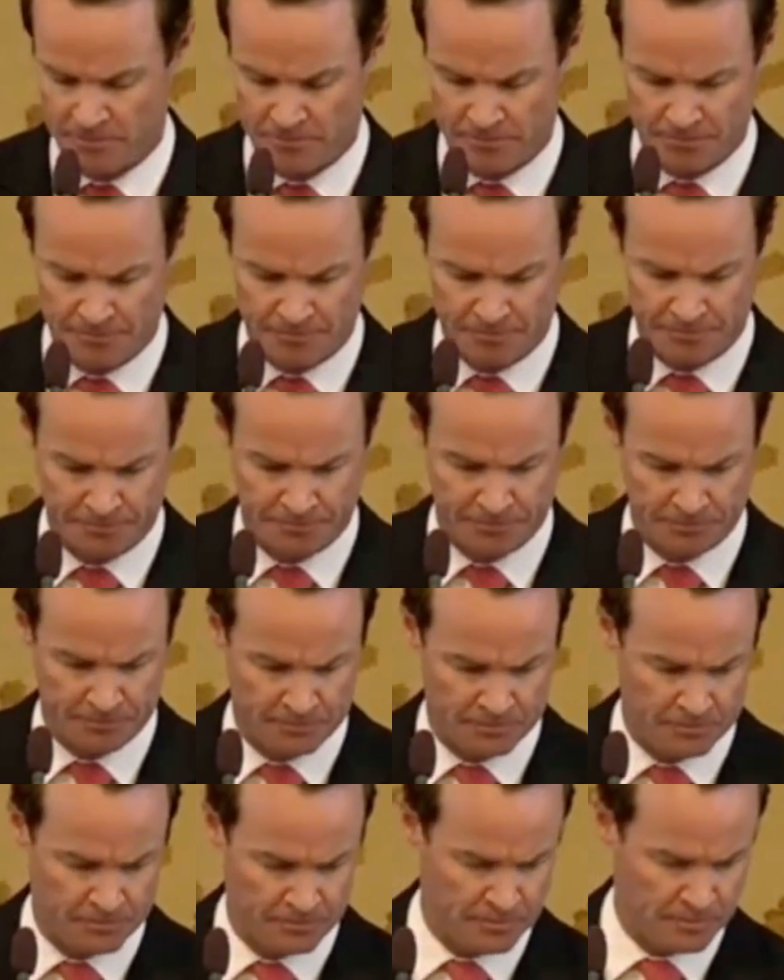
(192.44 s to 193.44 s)

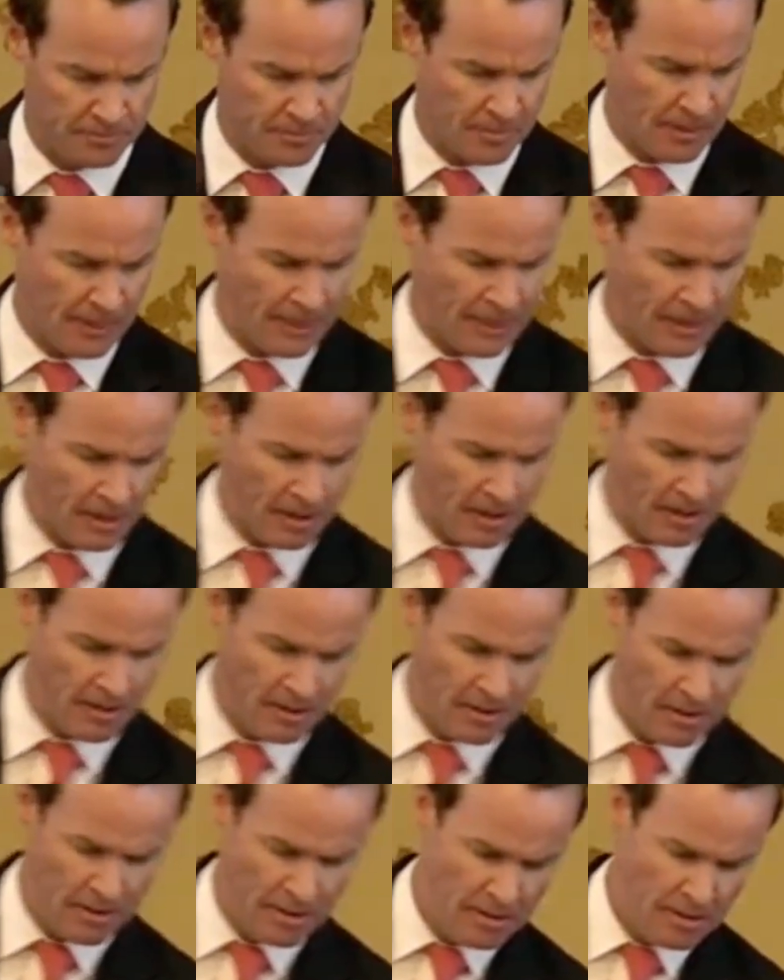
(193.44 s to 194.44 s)

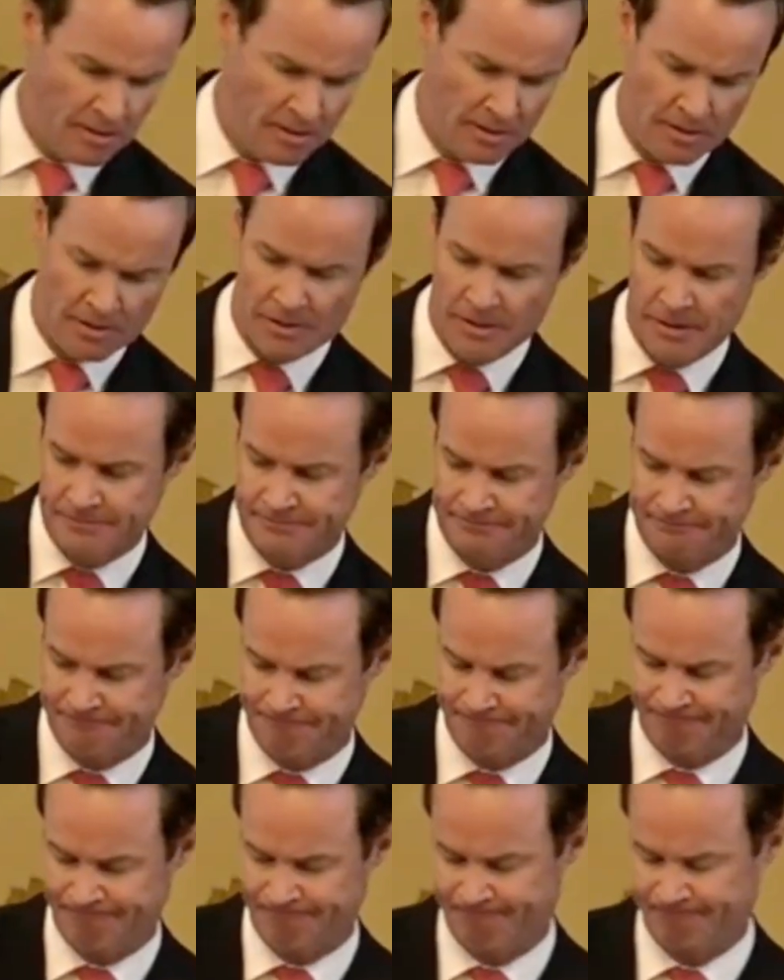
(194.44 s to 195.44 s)

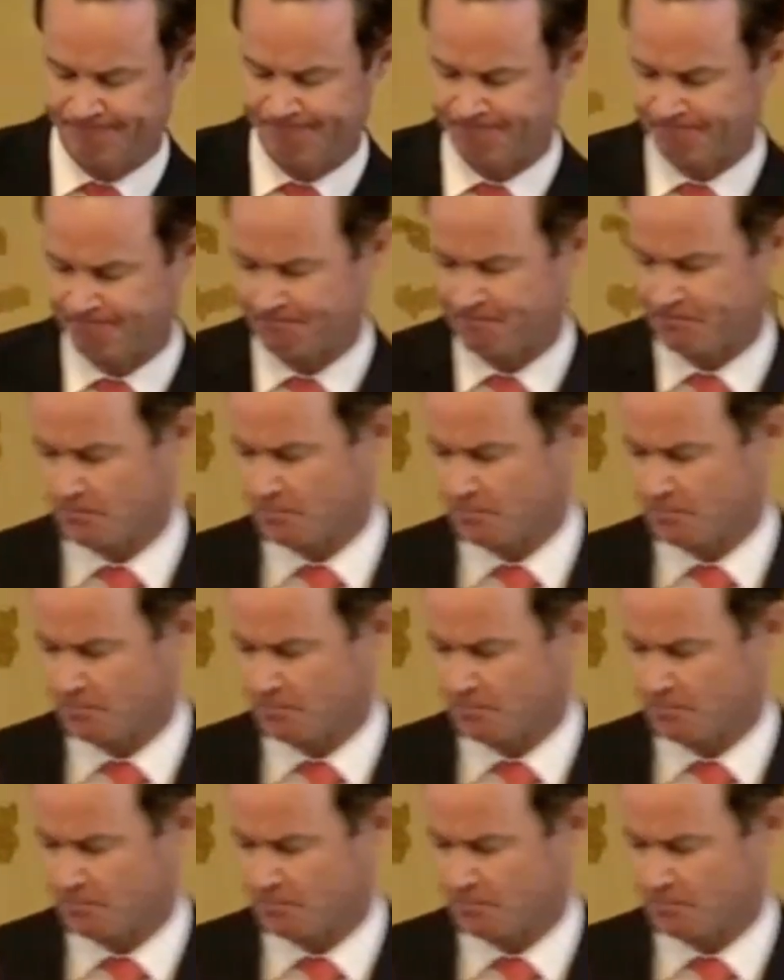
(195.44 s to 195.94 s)
Nothing is said.